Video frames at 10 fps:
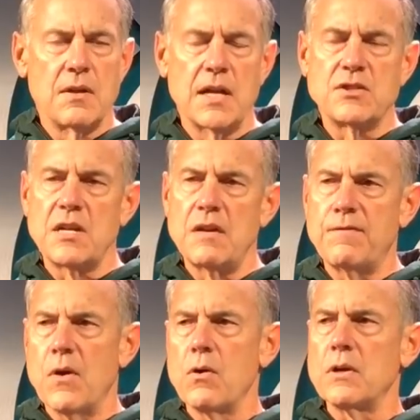They
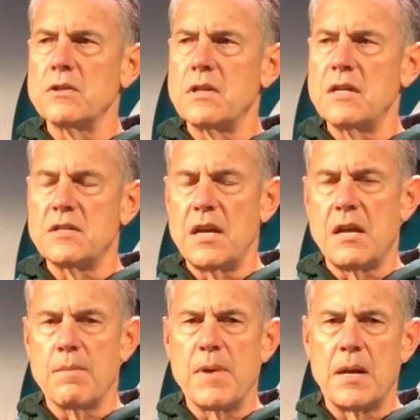stayed focused, they
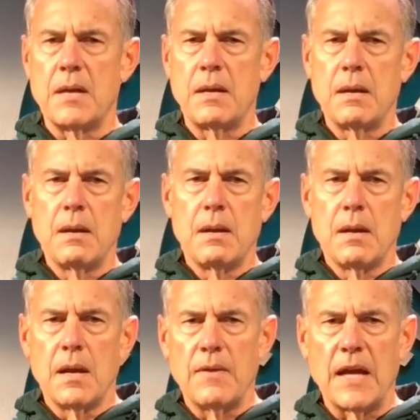stayed committed,
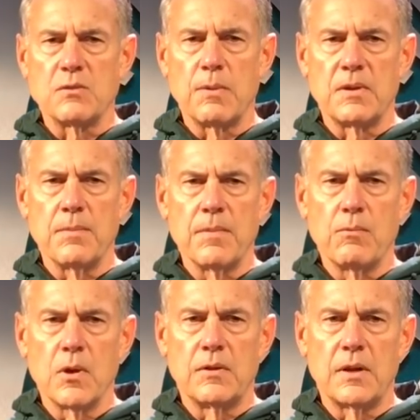and that's what
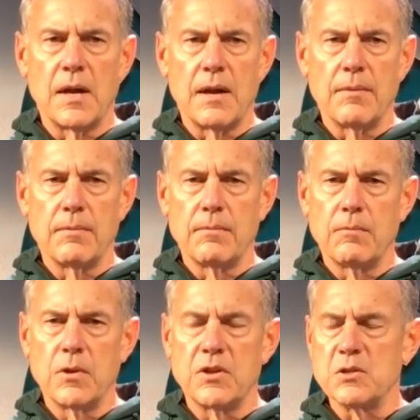what uh,
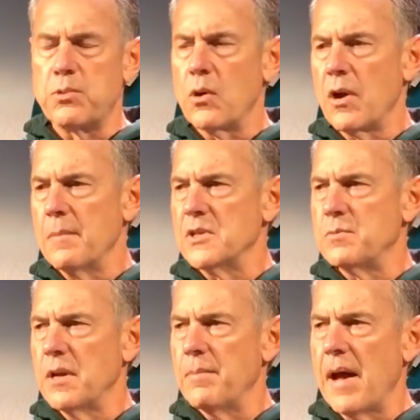what this program
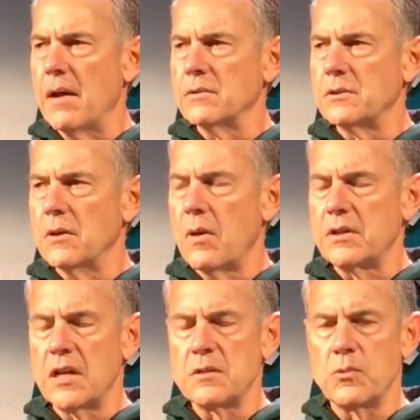has been about. So
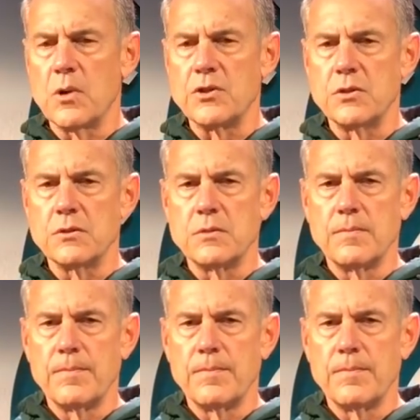I'll take some questions.